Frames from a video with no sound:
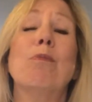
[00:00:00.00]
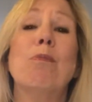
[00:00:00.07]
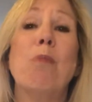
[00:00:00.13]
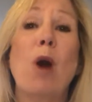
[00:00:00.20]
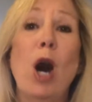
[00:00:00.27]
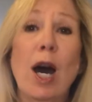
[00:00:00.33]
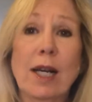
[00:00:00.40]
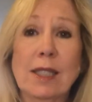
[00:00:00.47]

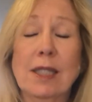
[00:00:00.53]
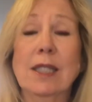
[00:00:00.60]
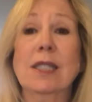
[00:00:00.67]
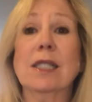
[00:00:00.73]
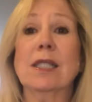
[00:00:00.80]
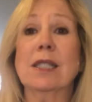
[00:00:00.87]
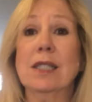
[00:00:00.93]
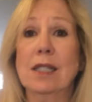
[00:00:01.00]

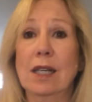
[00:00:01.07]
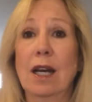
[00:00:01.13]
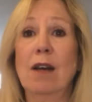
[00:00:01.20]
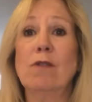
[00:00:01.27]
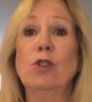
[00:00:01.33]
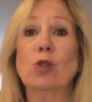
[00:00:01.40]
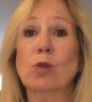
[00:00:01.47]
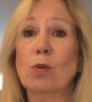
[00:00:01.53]
boxes
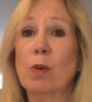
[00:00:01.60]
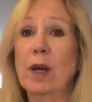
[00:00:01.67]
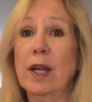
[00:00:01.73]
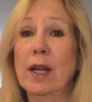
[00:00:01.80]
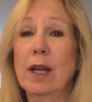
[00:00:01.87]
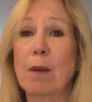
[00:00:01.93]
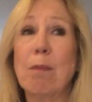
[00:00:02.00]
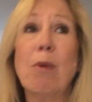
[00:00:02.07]
of jewelry,
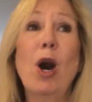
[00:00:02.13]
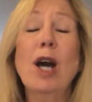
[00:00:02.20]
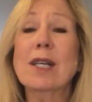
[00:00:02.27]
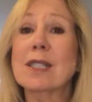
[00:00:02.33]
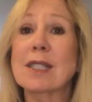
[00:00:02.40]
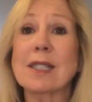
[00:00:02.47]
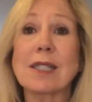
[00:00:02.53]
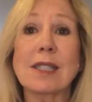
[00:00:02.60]

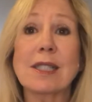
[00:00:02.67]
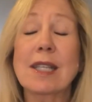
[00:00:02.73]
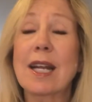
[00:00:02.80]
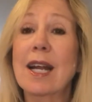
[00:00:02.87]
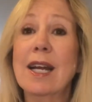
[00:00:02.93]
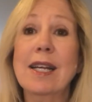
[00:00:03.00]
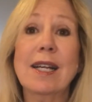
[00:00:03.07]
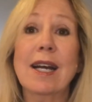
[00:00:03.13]
boxes that
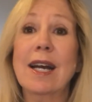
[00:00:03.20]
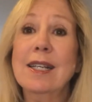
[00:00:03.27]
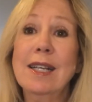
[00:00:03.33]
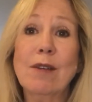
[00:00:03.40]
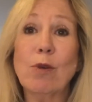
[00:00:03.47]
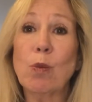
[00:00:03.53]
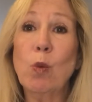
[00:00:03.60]
I never